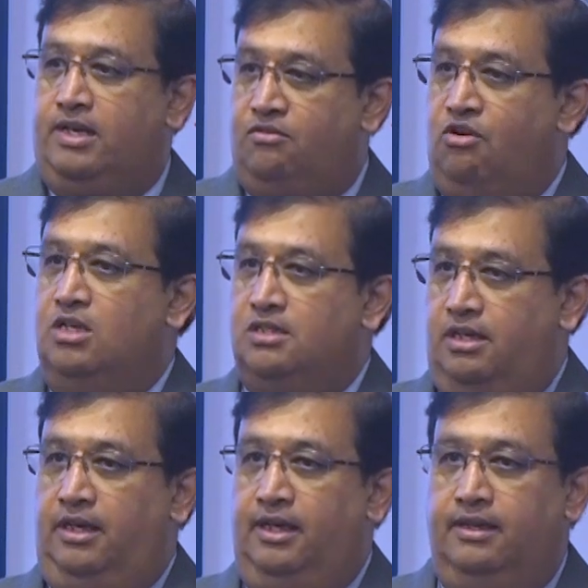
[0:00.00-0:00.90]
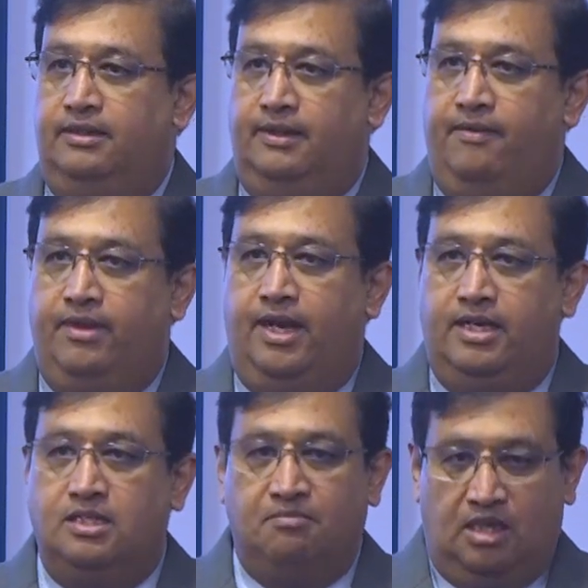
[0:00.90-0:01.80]
it was earlier,
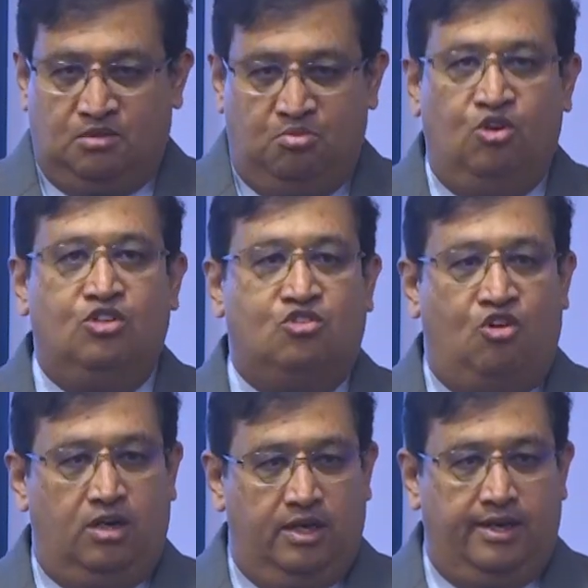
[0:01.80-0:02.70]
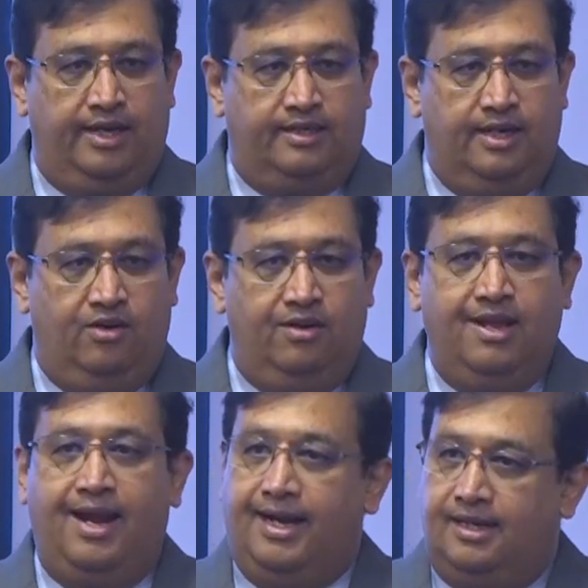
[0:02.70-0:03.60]
it is much more stronger right now.
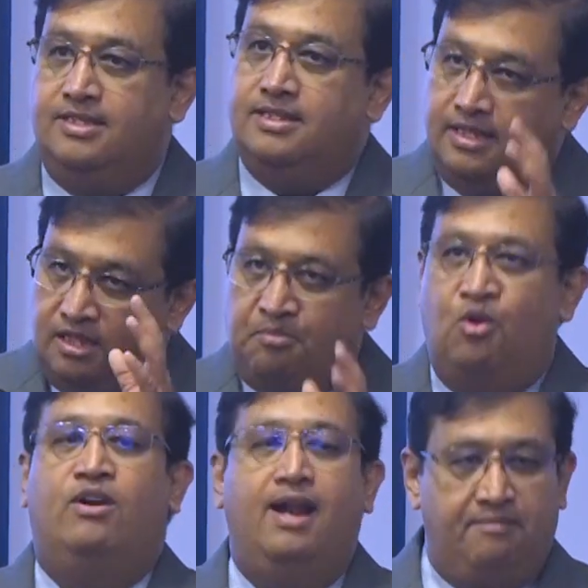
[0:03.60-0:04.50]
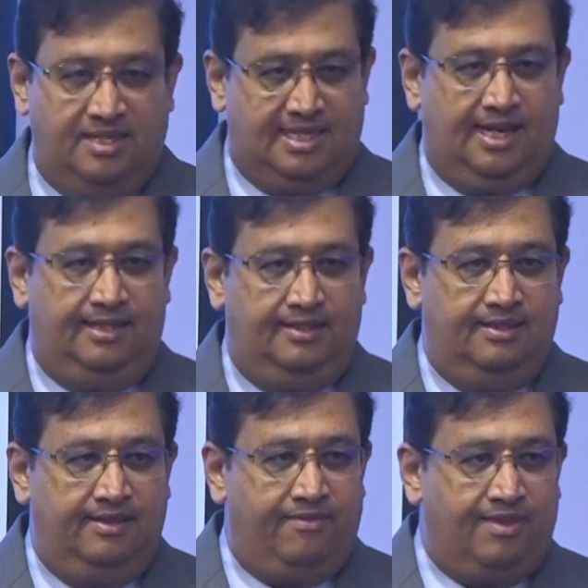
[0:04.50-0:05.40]
At least there is a program design.
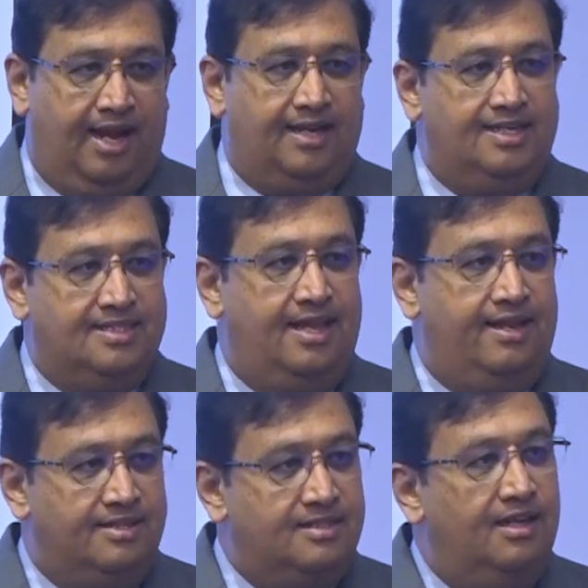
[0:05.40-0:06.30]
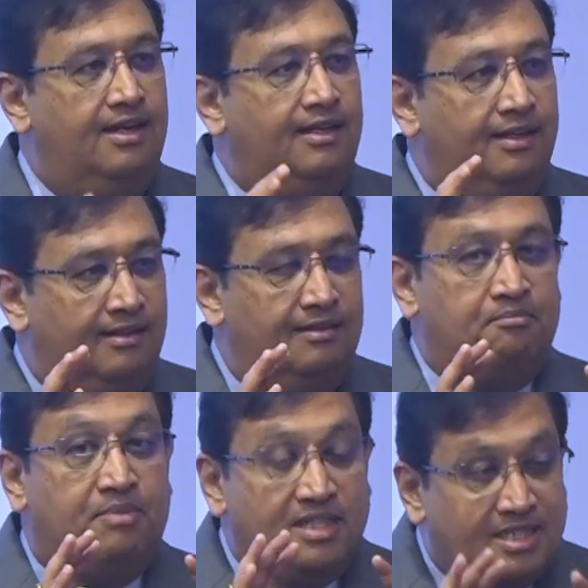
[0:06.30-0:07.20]
At least there is a
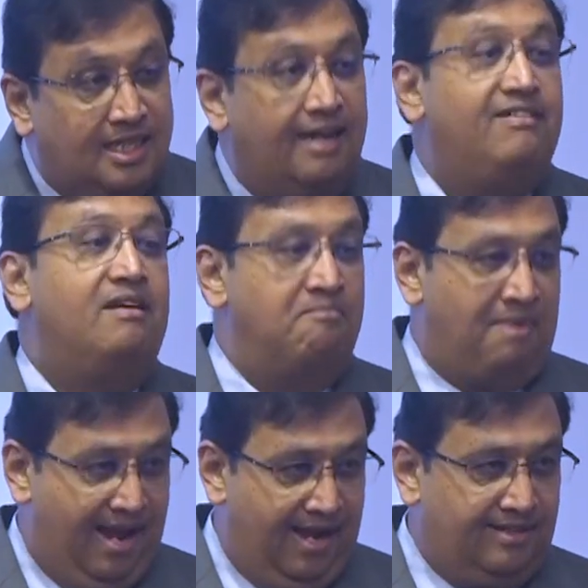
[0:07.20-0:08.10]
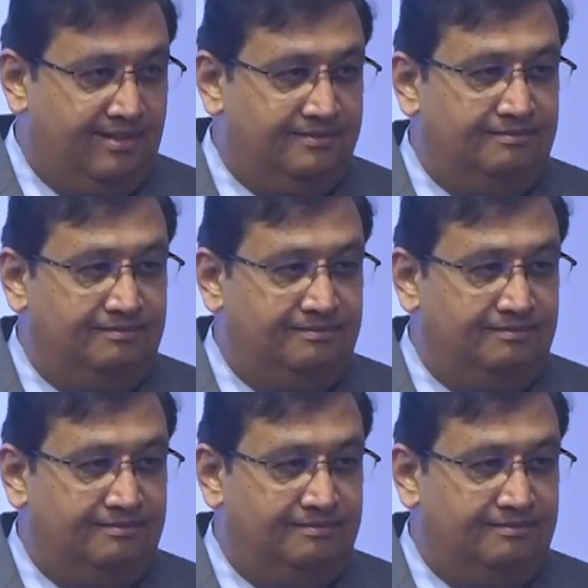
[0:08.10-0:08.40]
perceived impact.